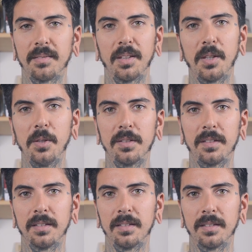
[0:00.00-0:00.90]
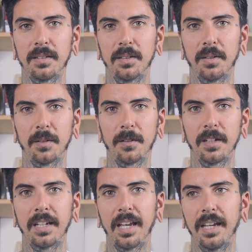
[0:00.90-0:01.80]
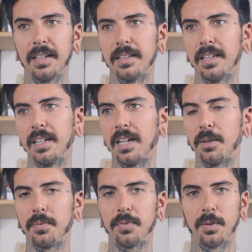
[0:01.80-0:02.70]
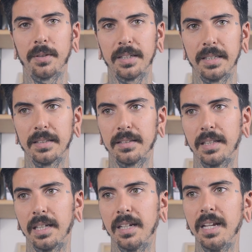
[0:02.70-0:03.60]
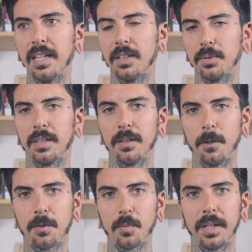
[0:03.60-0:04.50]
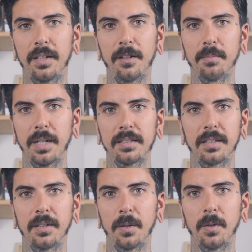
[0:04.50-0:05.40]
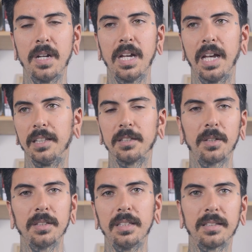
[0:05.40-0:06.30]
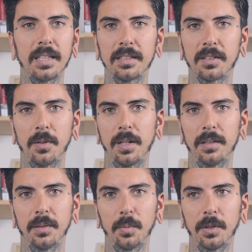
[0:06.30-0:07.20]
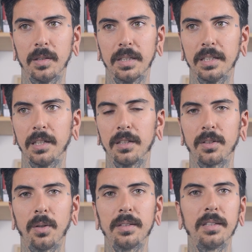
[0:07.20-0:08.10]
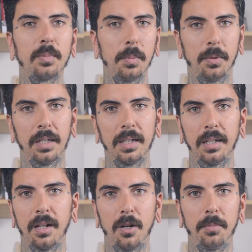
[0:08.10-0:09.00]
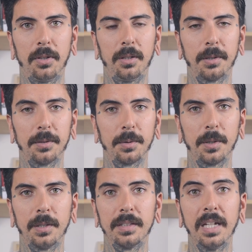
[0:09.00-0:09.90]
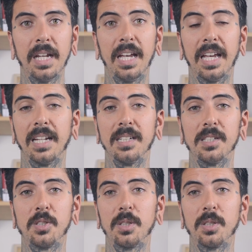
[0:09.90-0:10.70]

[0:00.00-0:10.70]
Houston's hurricane, and then now Florida's, and then there was an earthquake here in Mexico, and there's all these things going on in the world, and there's all these people needing help all around the world, and